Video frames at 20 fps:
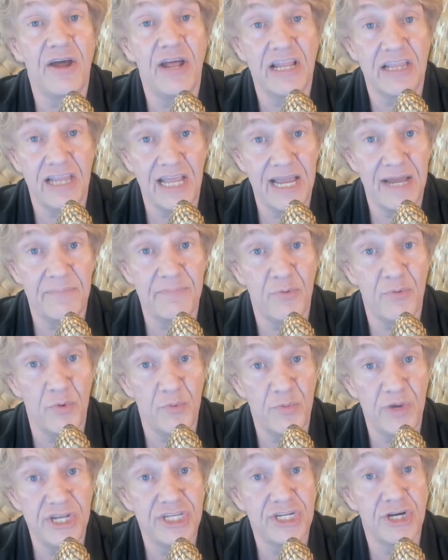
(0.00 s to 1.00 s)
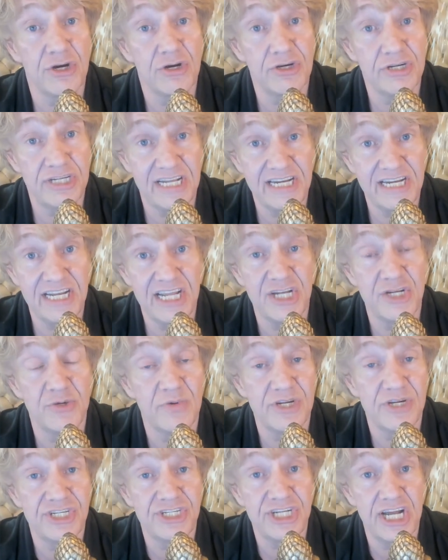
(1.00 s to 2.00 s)
lamp when we turned it into
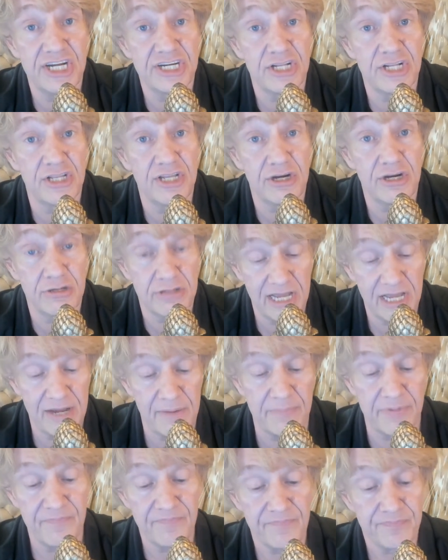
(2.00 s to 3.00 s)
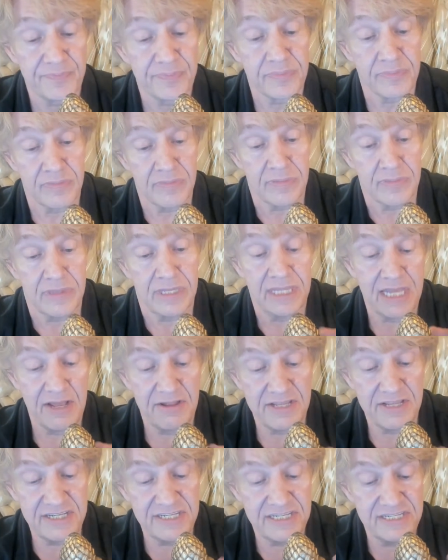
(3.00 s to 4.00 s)
a chandelier lamp. Now
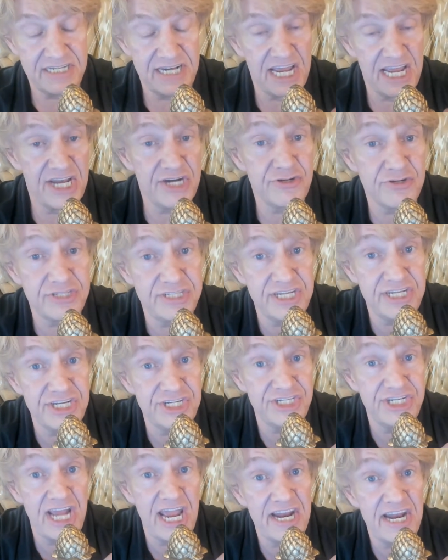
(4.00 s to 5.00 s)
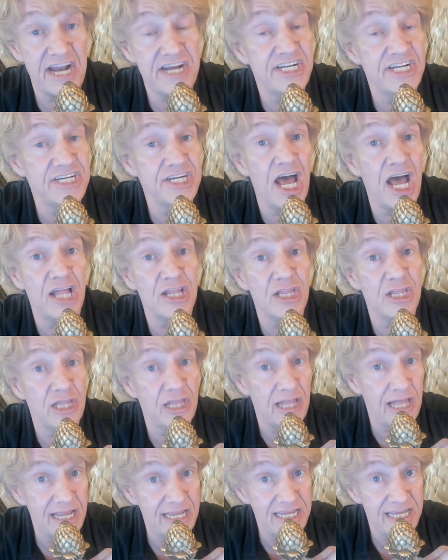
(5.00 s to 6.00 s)
this is an interesting shade. I did not
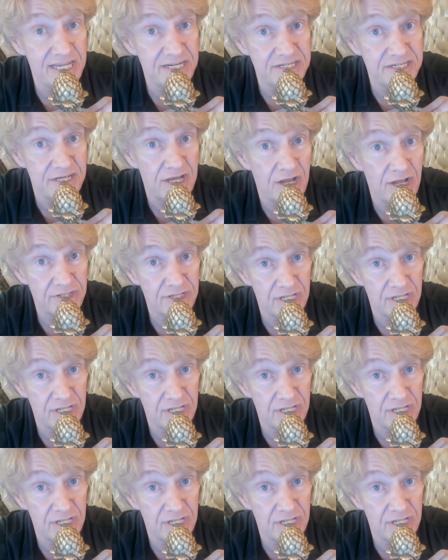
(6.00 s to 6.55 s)
like it on the